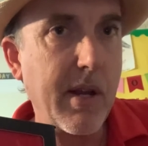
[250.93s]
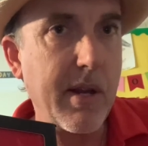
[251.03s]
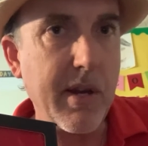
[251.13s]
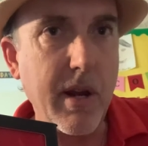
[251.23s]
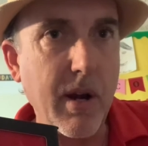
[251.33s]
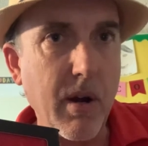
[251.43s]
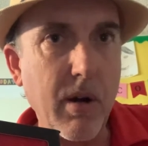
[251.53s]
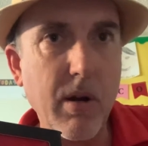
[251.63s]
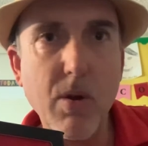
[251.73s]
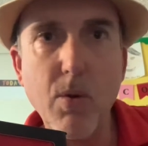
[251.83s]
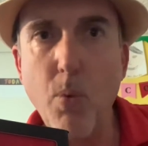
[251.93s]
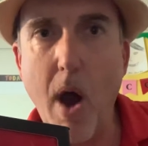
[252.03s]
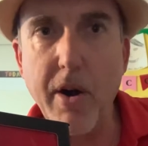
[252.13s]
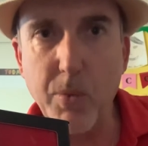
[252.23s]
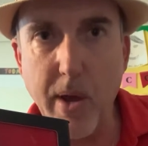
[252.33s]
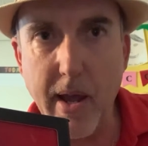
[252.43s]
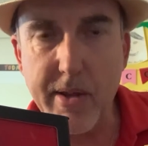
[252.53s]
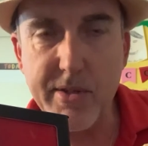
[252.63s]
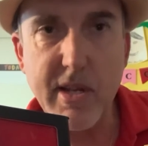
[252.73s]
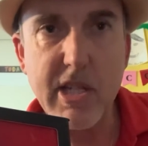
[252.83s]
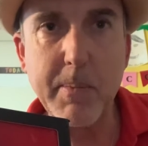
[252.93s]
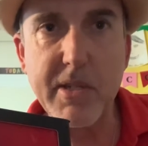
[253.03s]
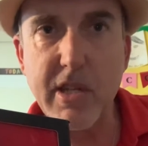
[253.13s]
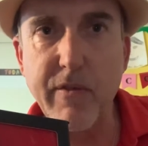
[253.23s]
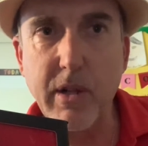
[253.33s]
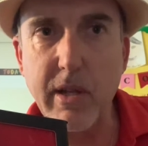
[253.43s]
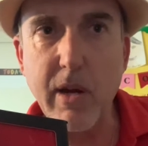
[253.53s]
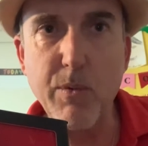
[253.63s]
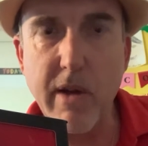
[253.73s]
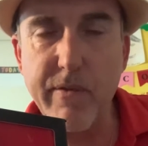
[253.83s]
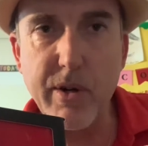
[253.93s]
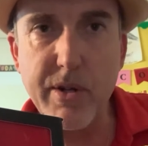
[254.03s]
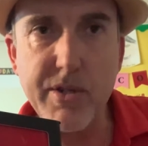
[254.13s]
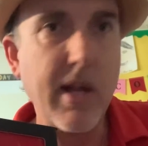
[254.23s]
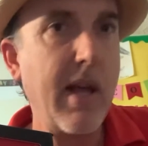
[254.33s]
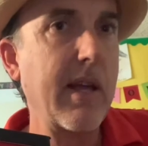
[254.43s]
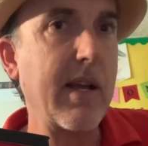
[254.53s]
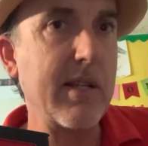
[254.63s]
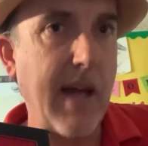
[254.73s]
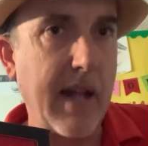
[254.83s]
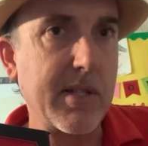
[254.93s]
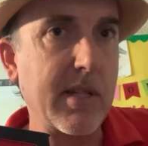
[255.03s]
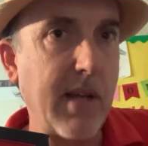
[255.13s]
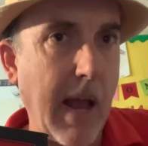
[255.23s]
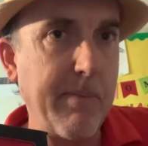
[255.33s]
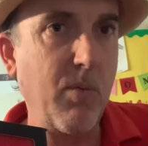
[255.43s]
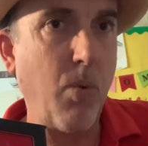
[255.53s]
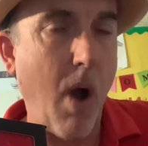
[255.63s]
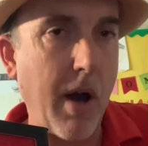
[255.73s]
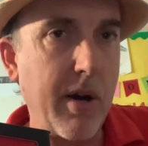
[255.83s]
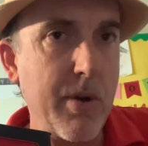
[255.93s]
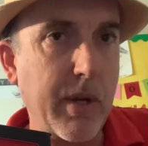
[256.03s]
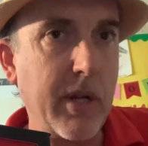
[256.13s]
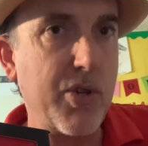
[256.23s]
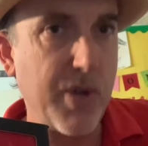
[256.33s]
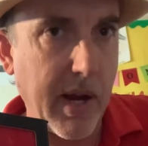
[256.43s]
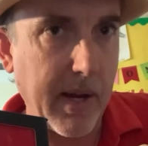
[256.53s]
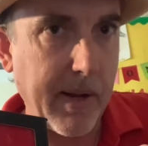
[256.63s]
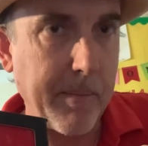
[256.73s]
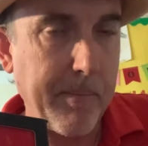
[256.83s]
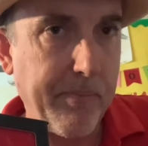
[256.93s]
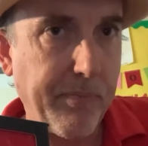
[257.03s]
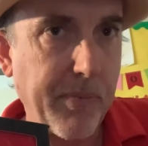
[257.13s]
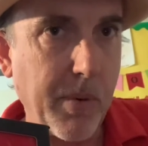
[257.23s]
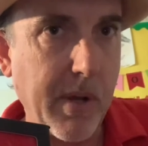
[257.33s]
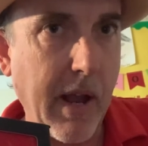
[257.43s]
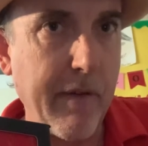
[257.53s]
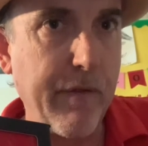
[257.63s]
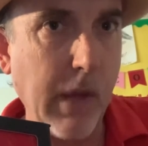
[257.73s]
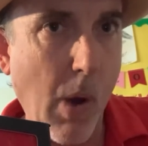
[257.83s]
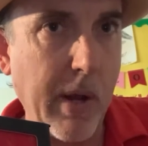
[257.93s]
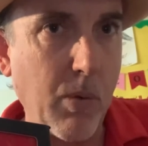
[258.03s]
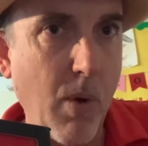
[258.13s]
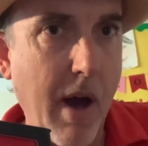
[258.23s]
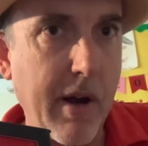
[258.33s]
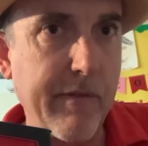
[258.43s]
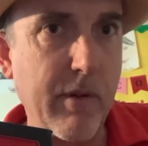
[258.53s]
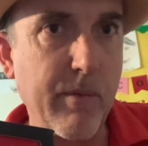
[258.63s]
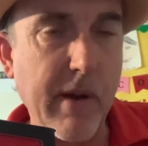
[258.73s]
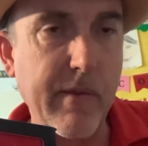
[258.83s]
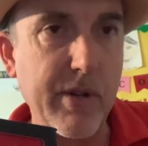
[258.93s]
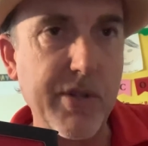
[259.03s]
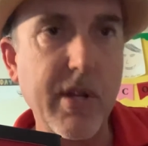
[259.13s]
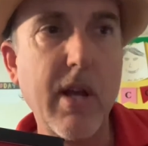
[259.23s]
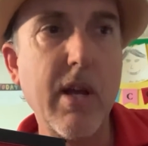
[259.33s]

near waterways, specifically rivers, because that's the type of water you could drink okay, flowing water from rivers.